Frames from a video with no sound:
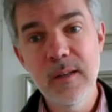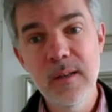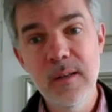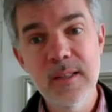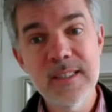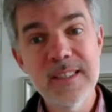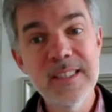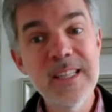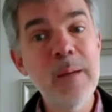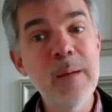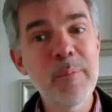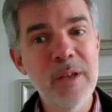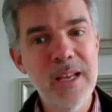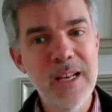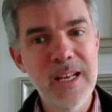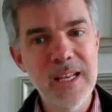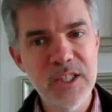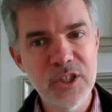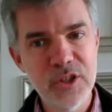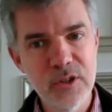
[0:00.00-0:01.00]
snap
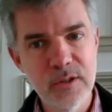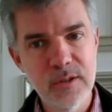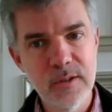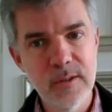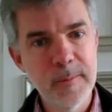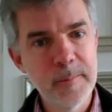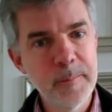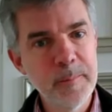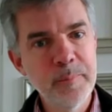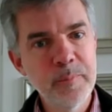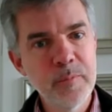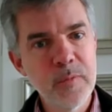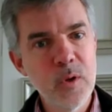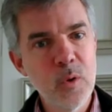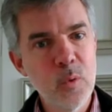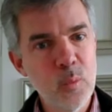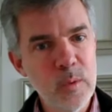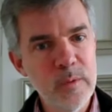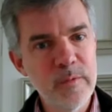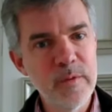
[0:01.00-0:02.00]
election
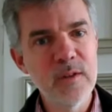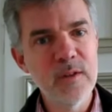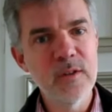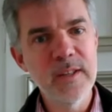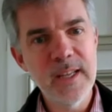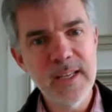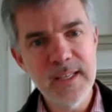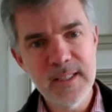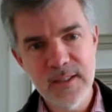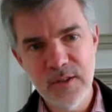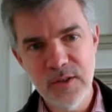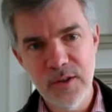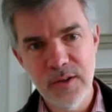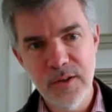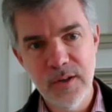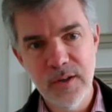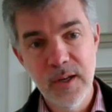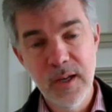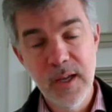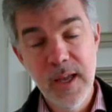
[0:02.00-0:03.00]
within the next year.
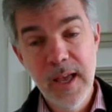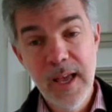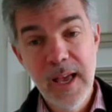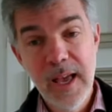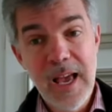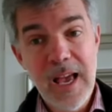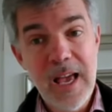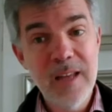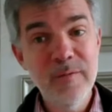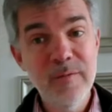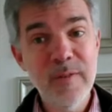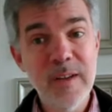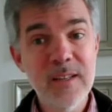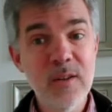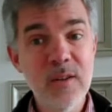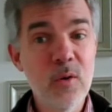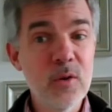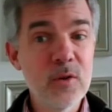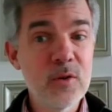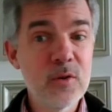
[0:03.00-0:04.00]
And that
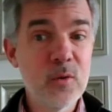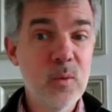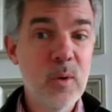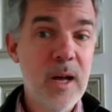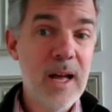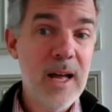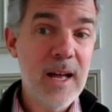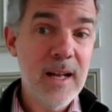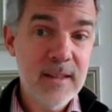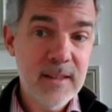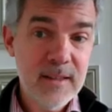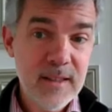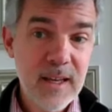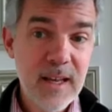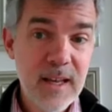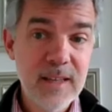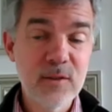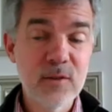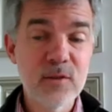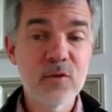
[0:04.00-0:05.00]
also acts
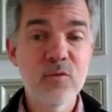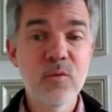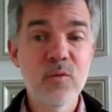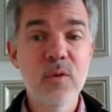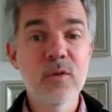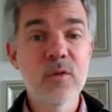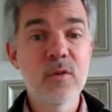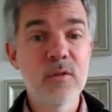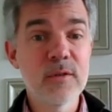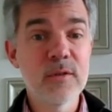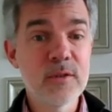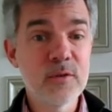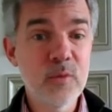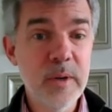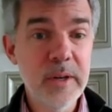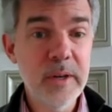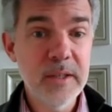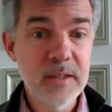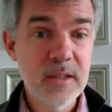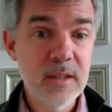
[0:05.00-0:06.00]
as a strong
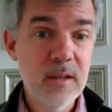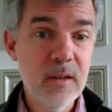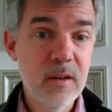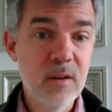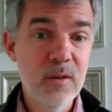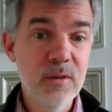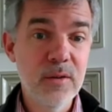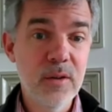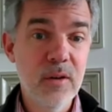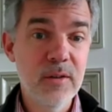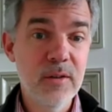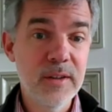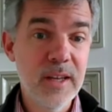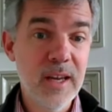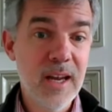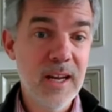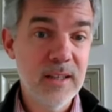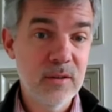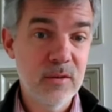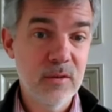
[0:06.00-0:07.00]
constraint on the
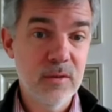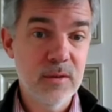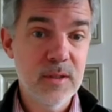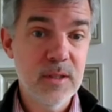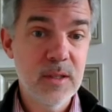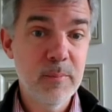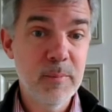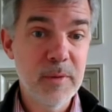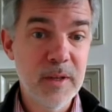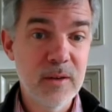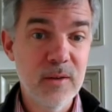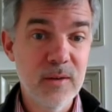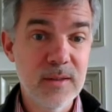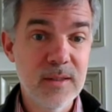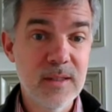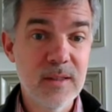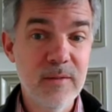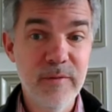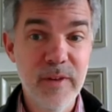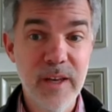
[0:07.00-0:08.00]
actors, because
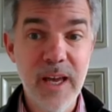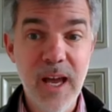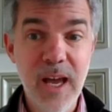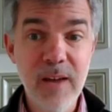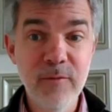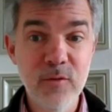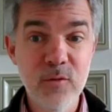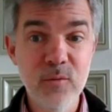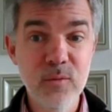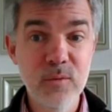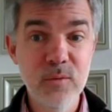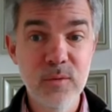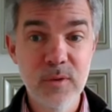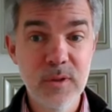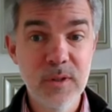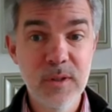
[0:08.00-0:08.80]
they have to